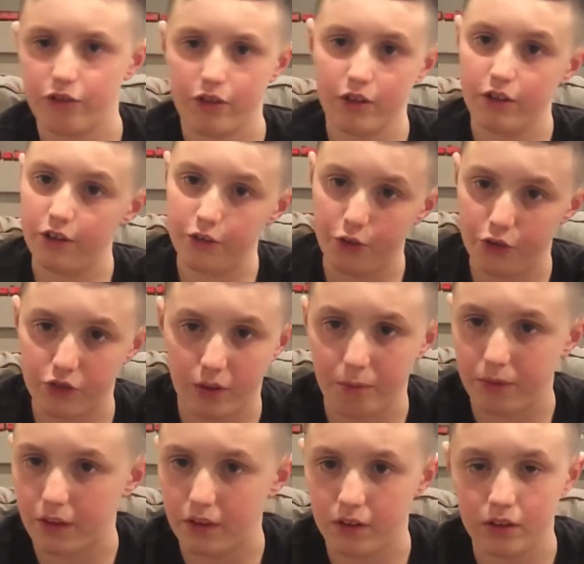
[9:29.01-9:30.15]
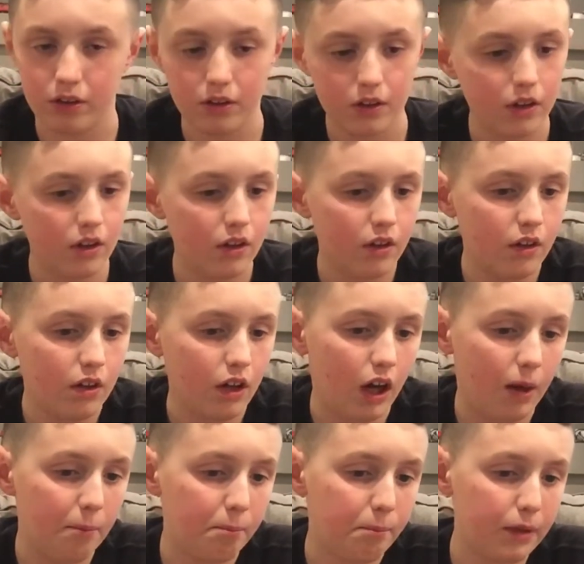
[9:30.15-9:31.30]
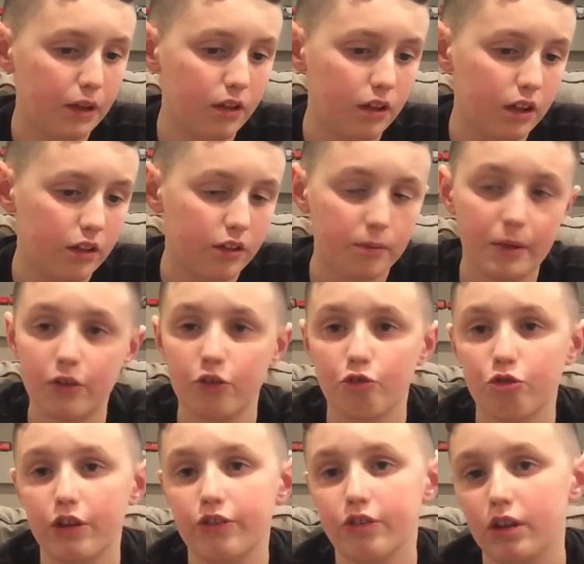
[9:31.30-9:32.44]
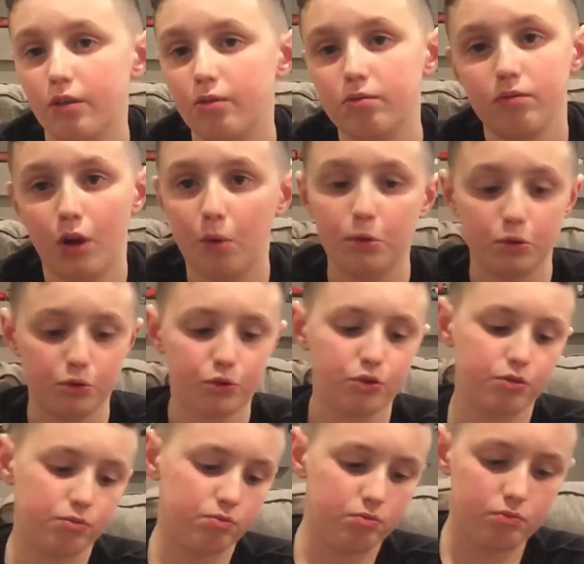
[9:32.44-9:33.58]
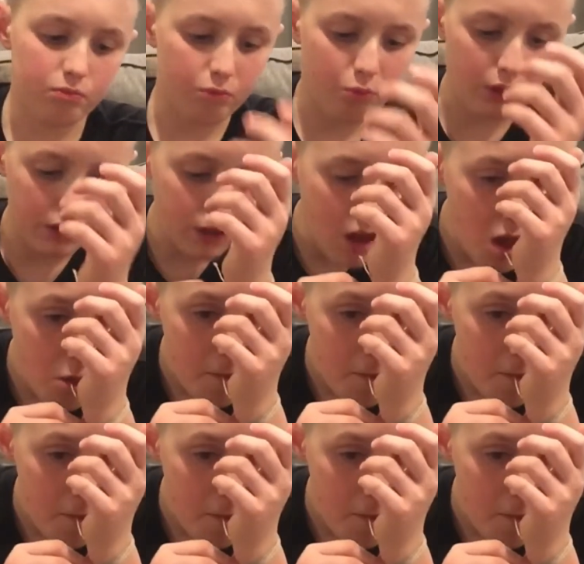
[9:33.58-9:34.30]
They're going to do something um, but and somehow Detroit's gonna almost win.